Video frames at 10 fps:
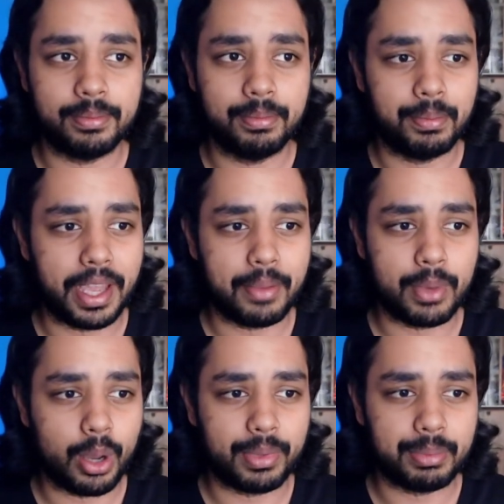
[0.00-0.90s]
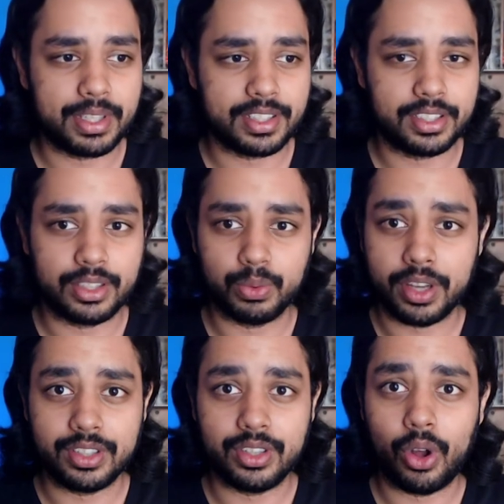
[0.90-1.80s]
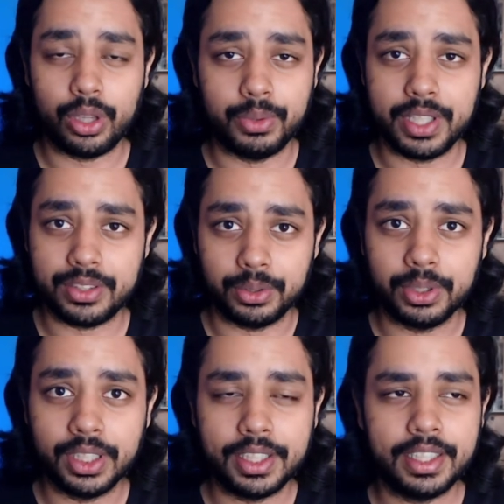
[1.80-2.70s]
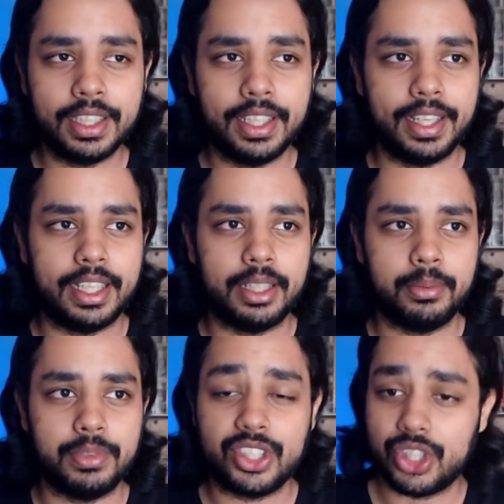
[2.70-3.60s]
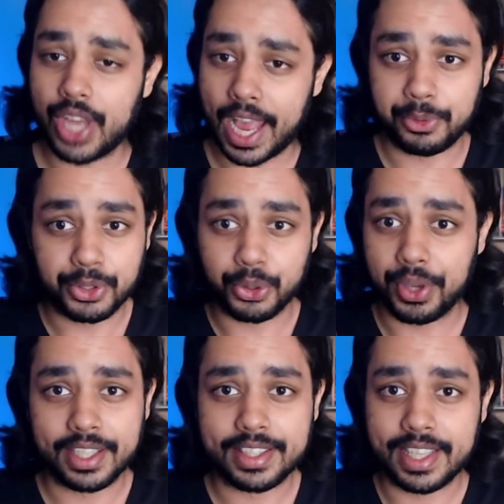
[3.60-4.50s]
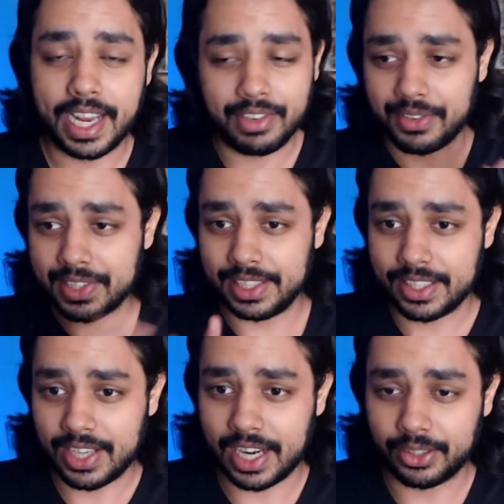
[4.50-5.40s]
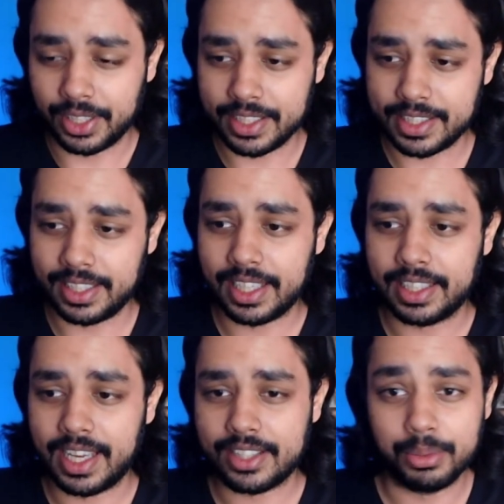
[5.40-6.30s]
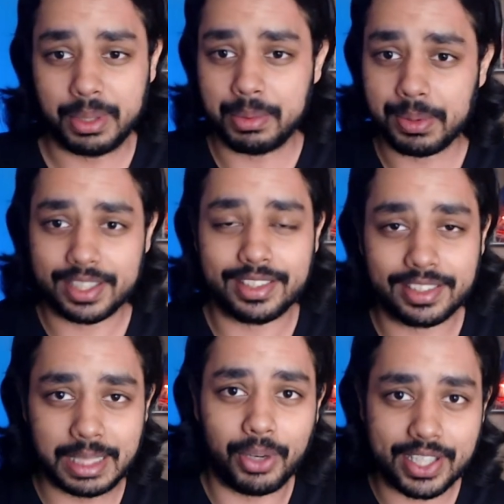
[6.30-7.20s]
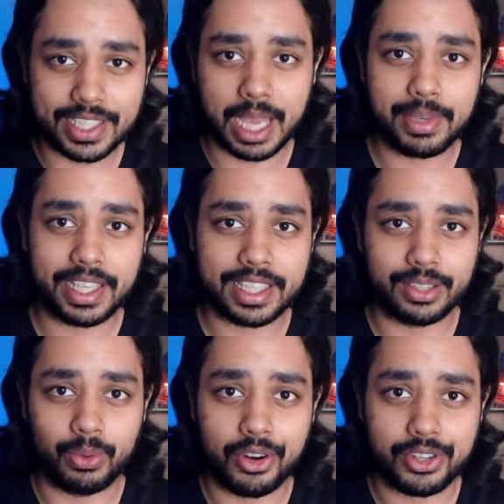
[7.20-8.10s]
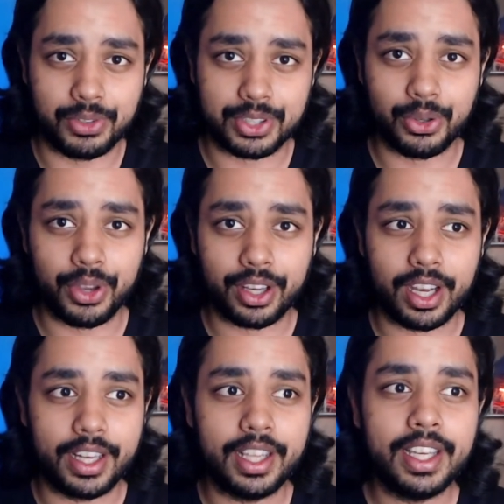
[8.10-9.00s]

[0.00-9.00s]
my mom and my sisters watched all the way through uh, the chat was going insane. I've never seen the chat going insane like that. So many people just keep on typing as the watch show was going on,